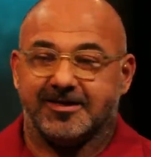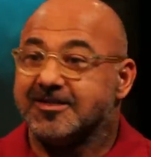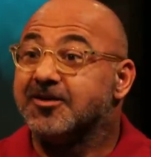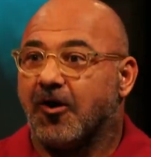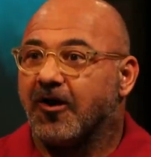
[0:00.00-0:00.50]

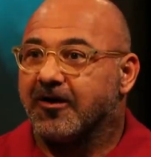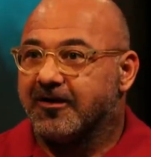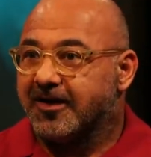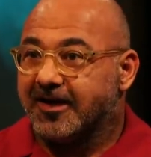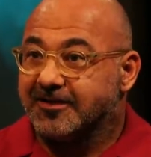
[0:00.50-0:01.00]
it's
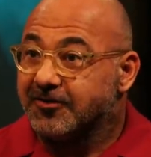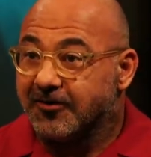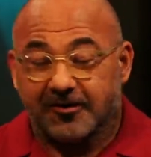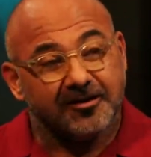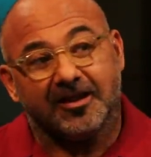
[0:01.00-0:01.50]
dark, and I
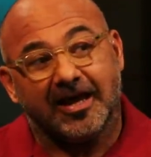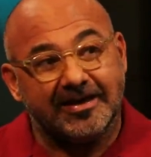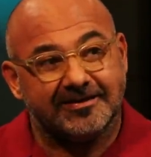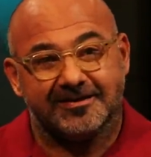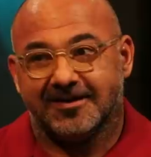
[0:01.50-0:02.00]
turn on a
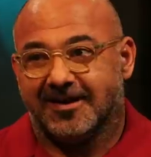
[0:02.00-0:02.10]
light.